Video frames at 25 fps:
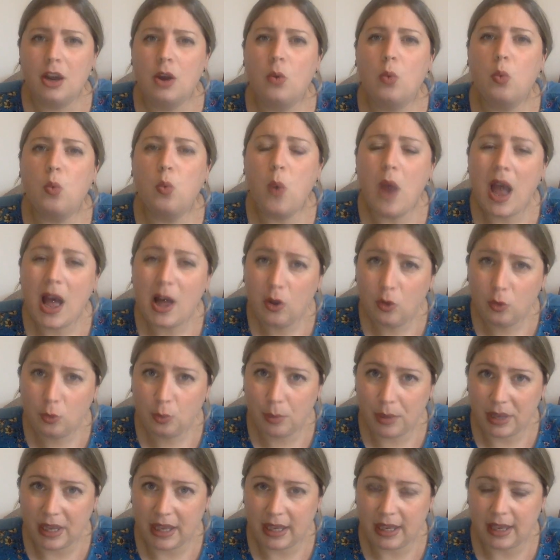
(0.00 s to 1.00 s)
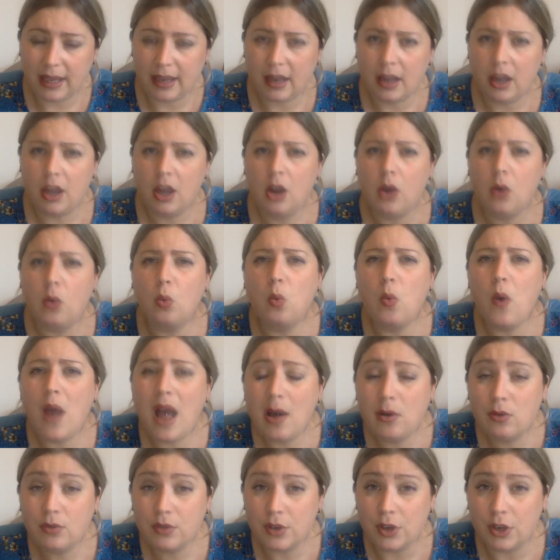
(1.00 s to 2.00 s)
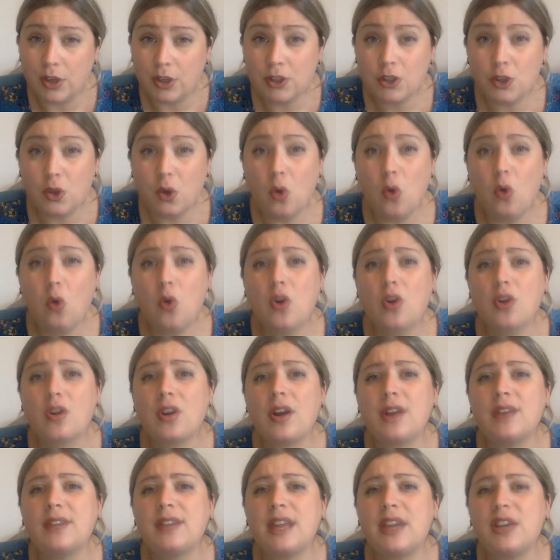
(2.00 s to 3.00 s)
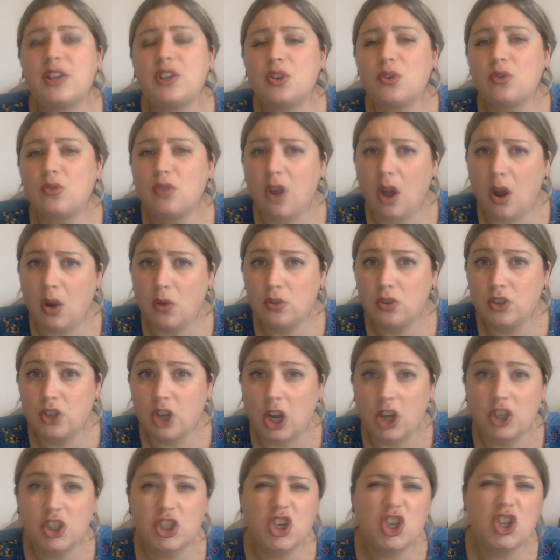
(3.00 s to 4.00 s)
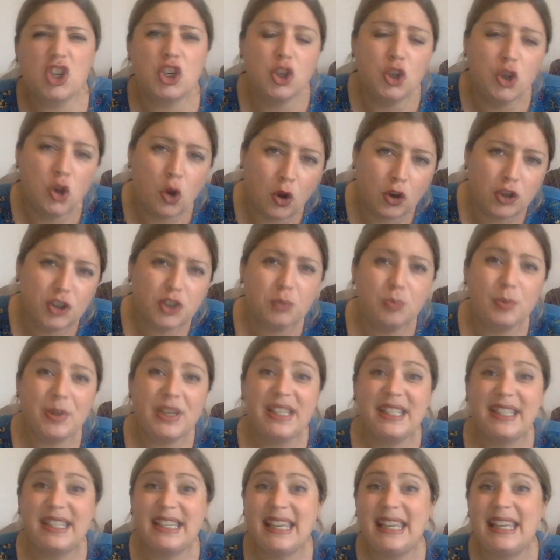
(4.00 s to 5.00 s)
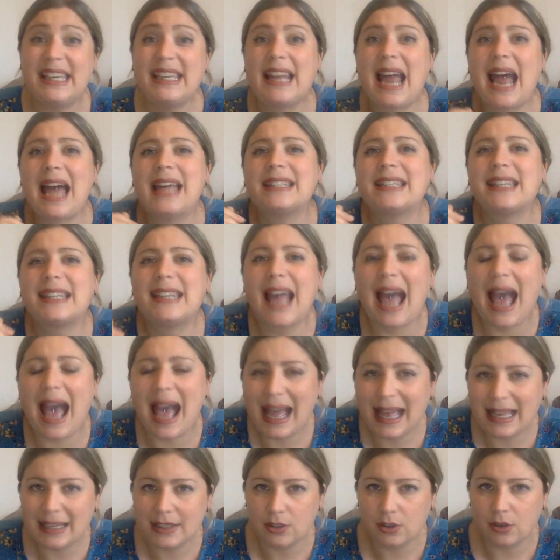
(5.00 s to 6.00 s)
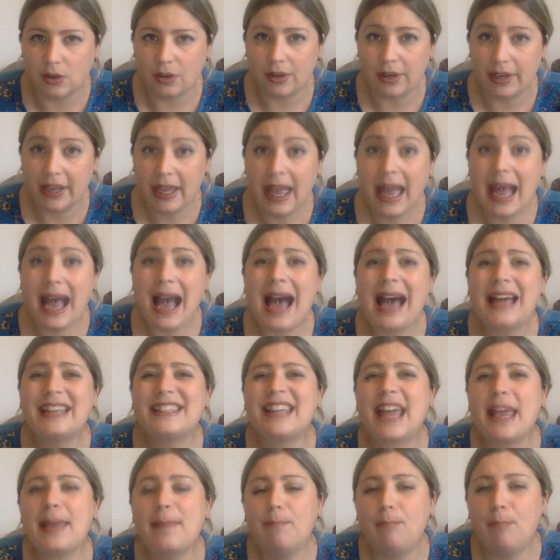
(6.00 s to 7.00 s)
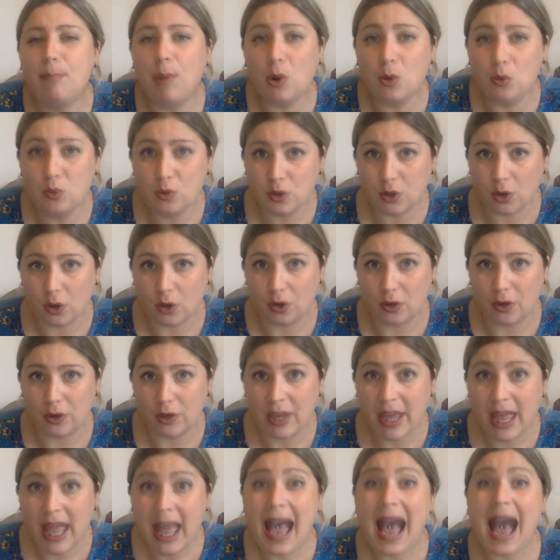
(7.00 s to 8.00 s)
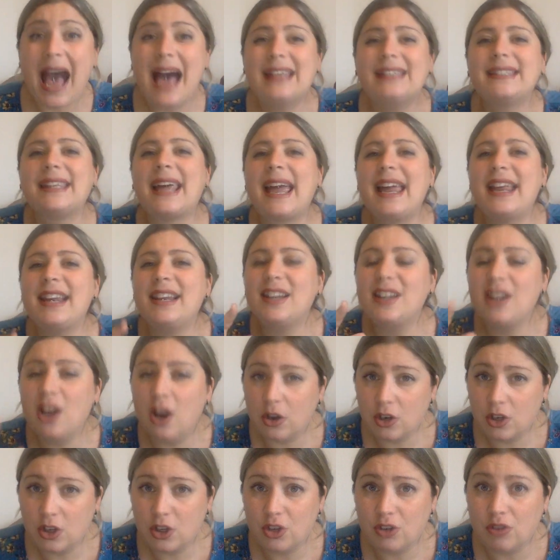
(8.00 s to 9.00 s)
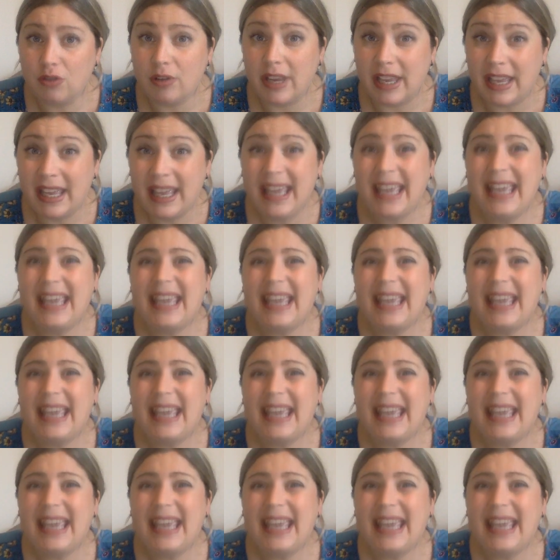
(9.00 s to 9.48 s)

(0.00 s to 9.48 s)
Well-being, wellness, organisational culture should not be seen as an add-on, as a bolt-on, as a luxury.